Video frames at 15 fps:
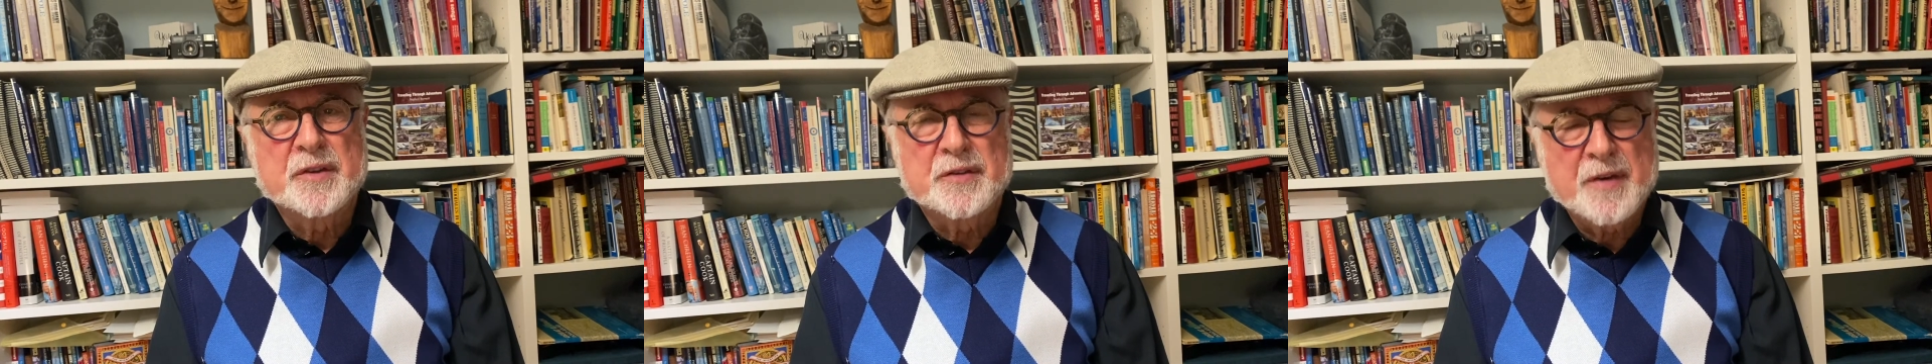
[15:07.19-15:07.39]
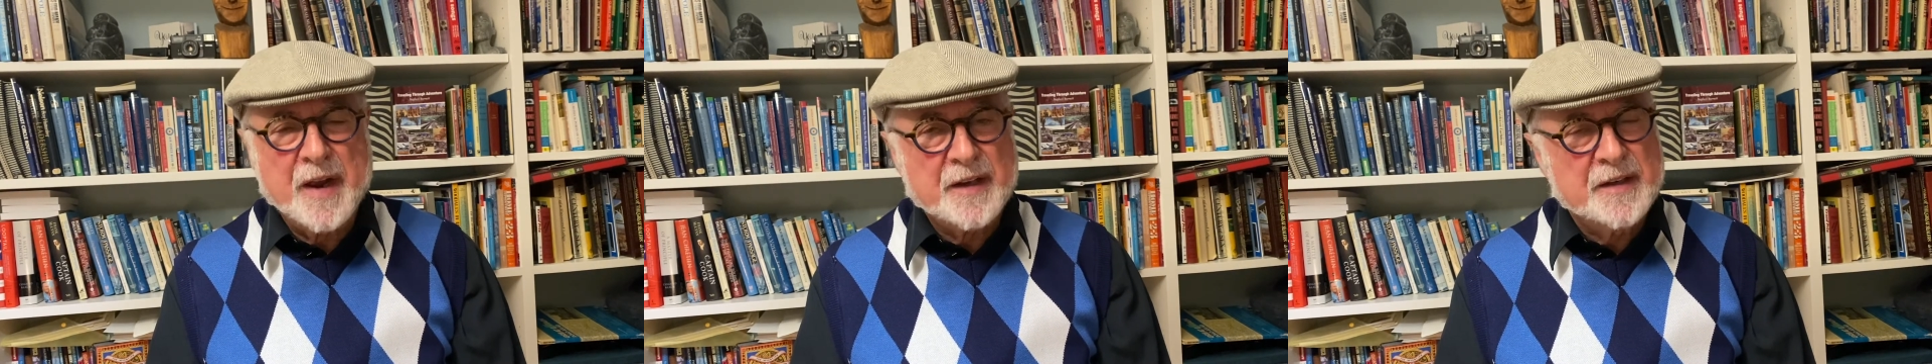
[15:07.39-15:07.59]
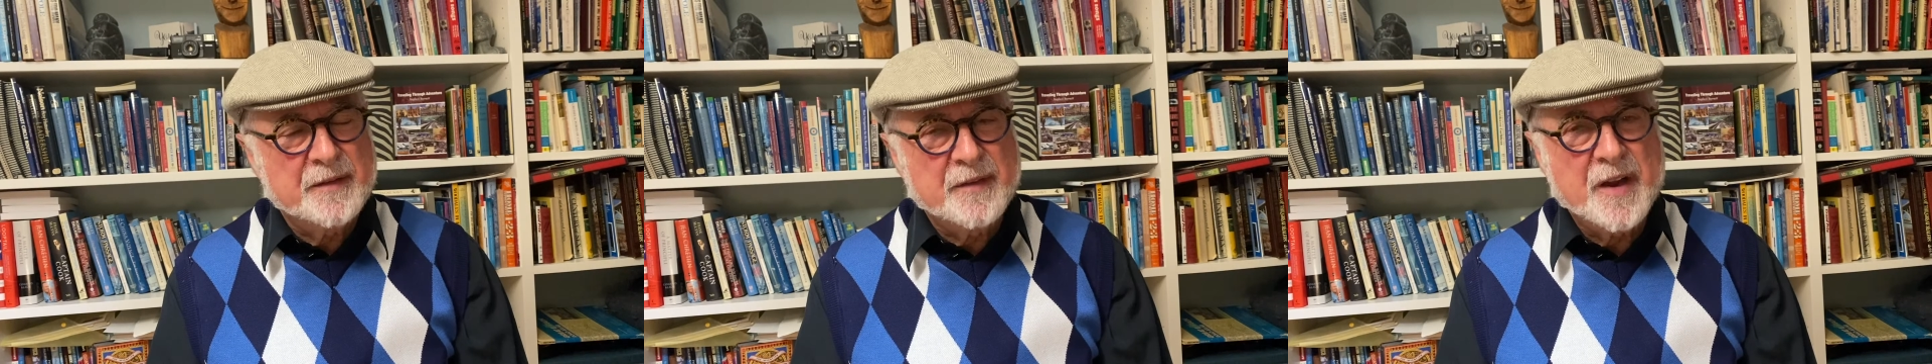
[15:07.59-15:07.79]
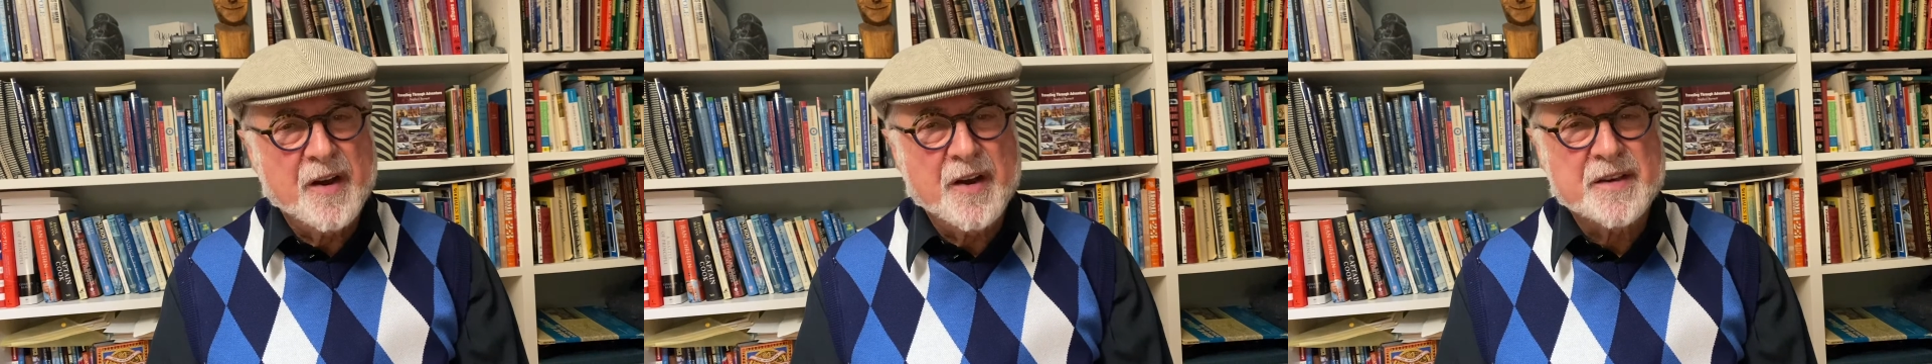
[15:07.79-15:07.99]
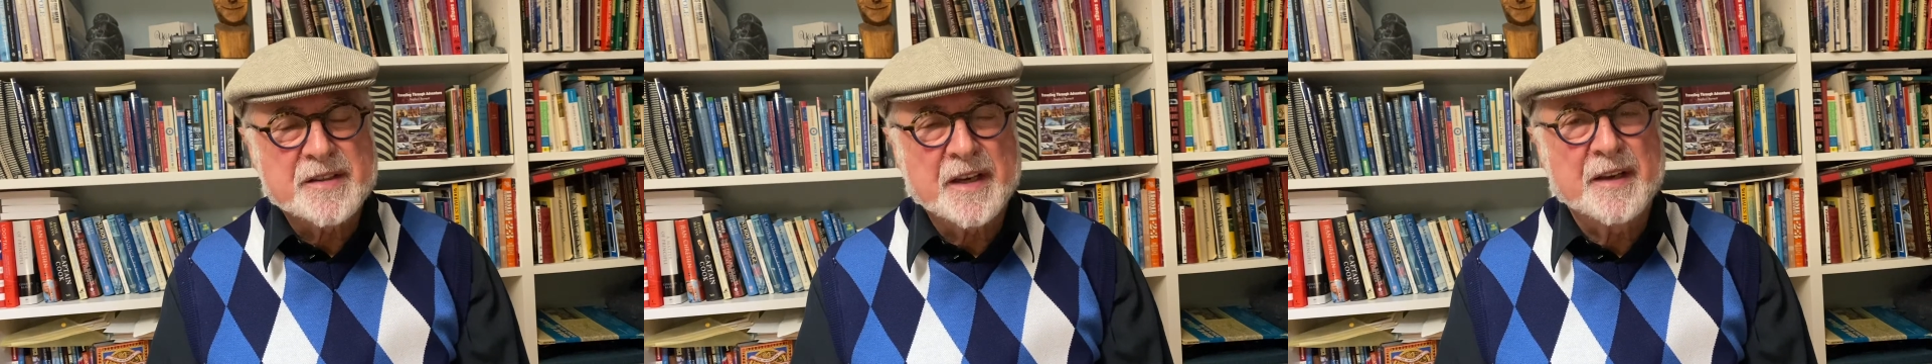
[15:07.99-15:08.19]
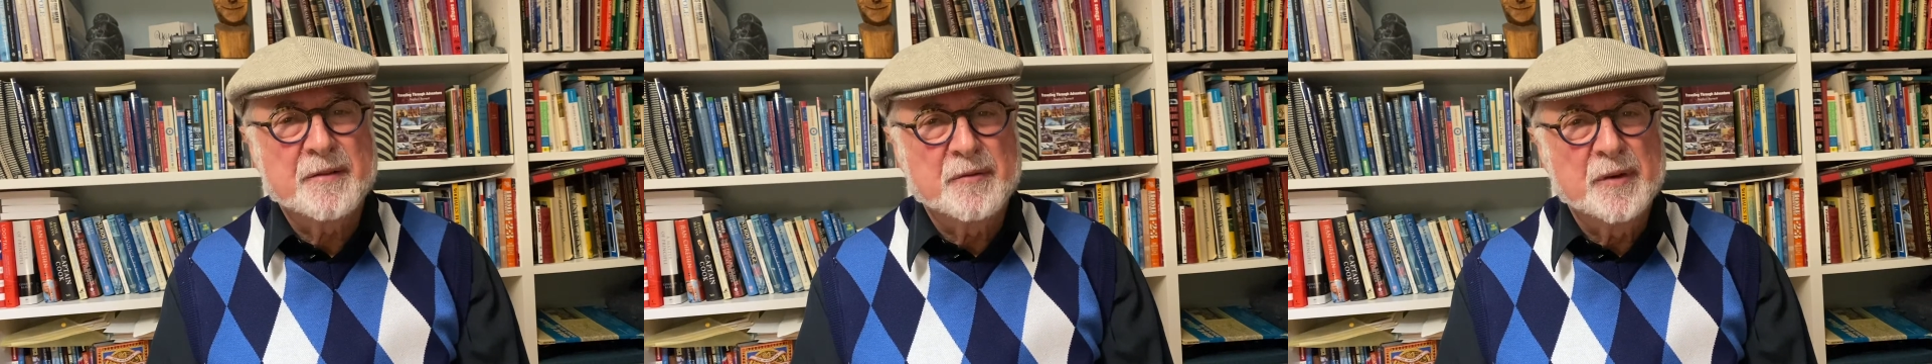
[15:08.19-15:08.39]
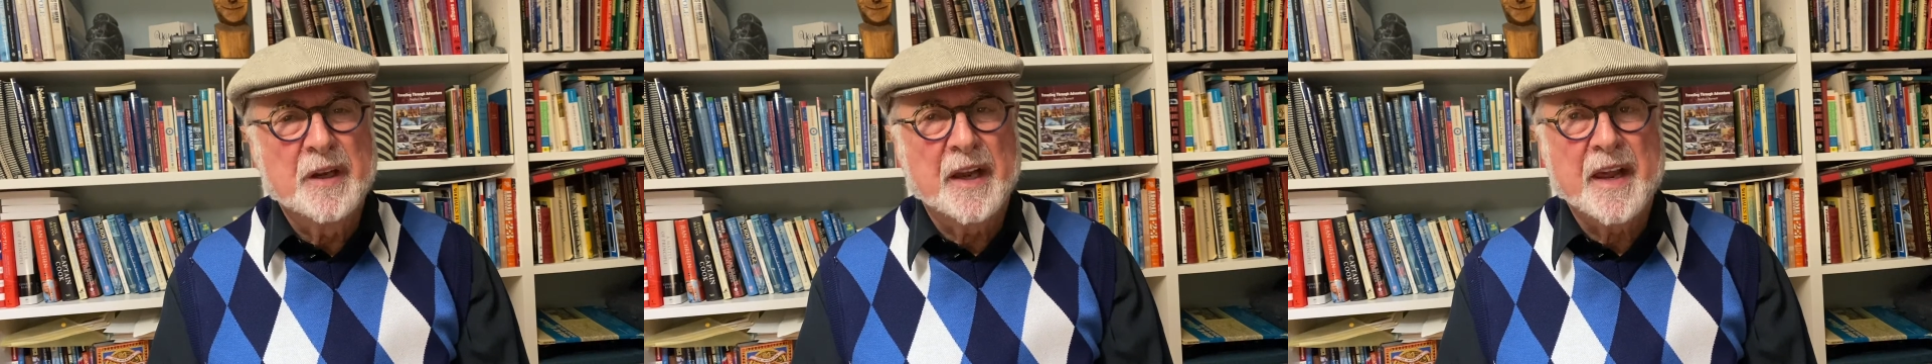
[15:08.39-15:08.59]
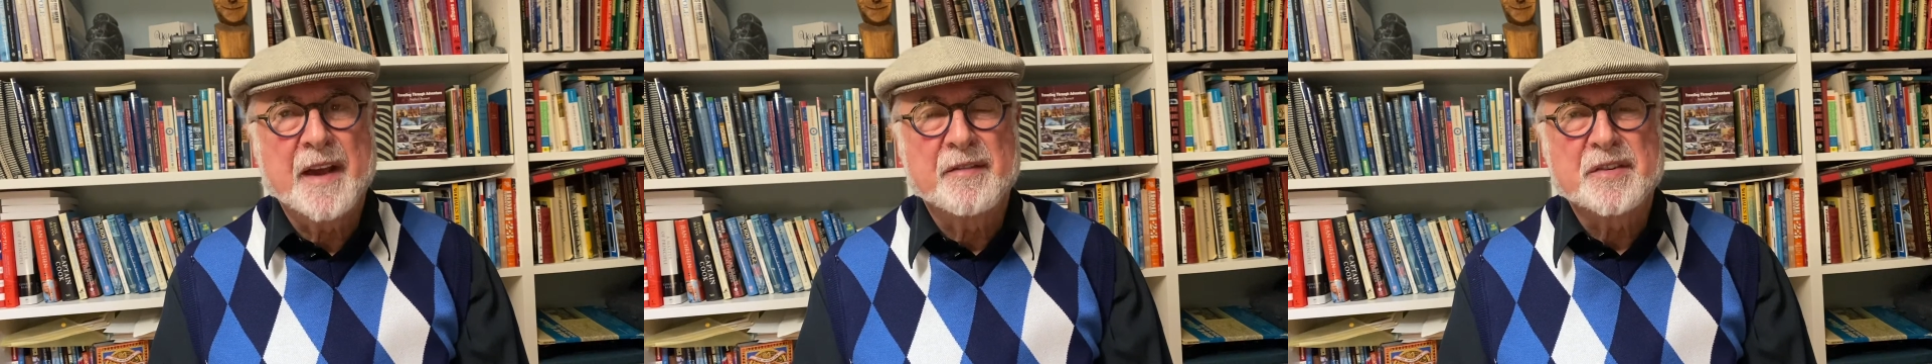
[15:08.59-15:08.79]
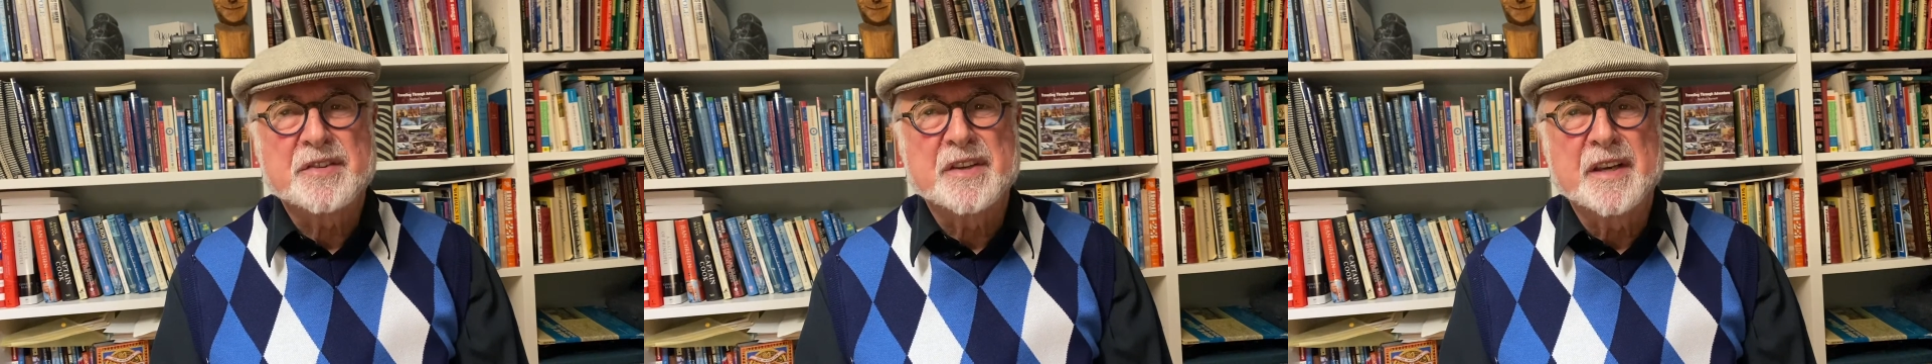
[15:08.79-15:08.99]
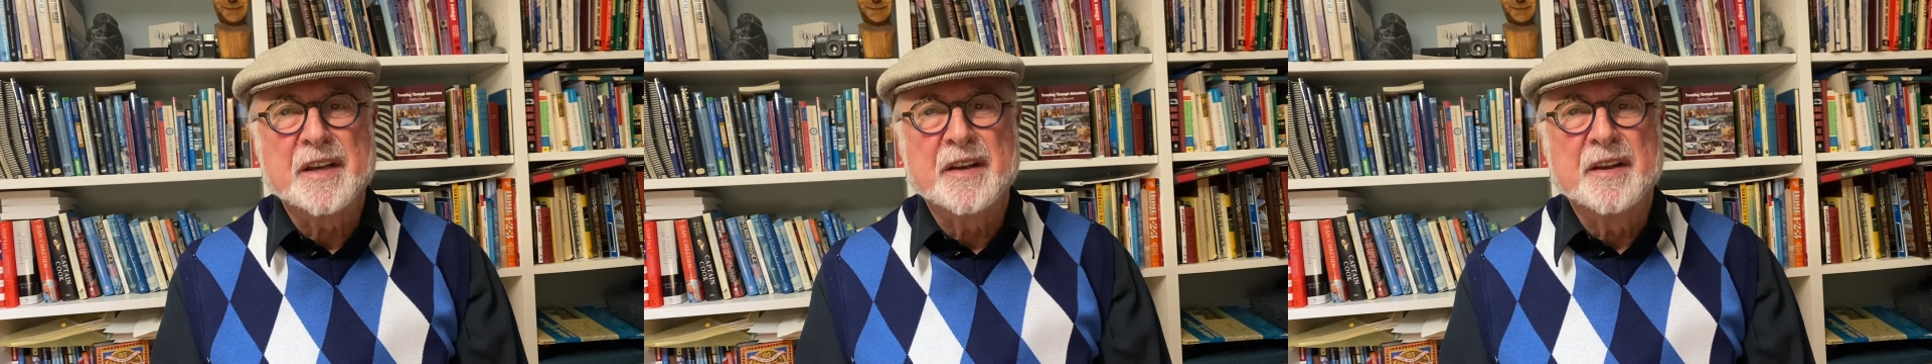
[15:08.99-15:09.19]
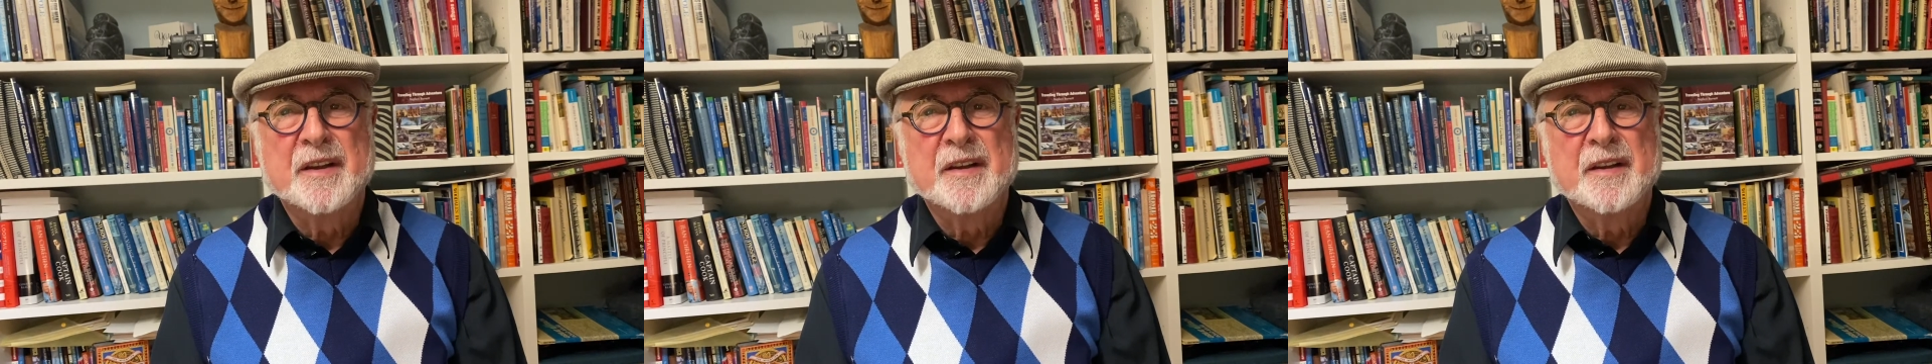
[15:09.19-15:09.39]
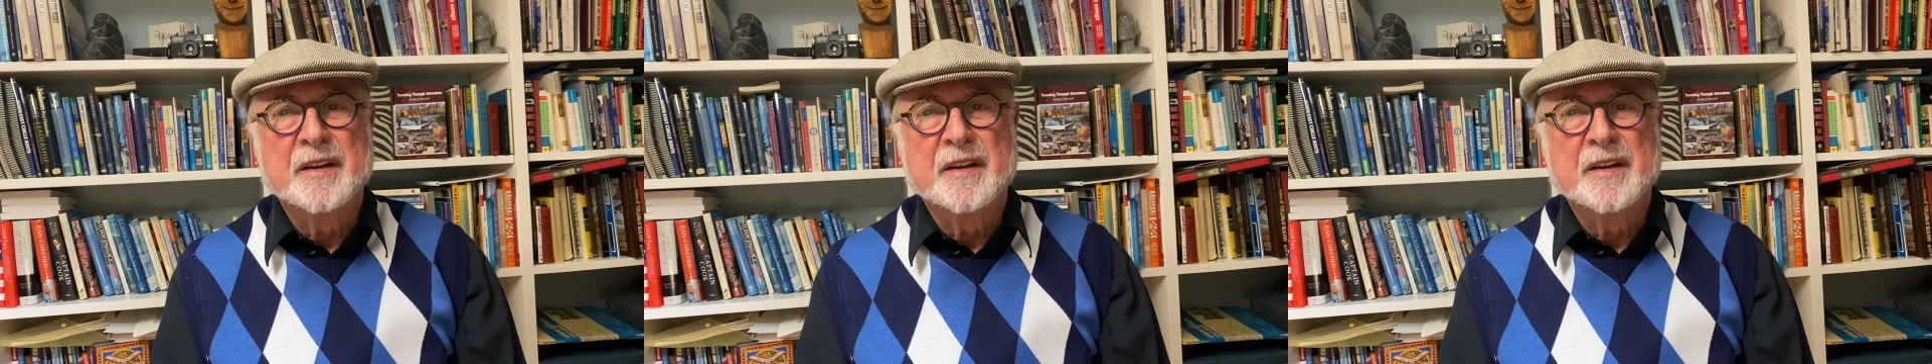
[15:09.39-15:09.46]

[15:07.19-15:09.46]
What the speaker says: attractive cars I've really ever seen.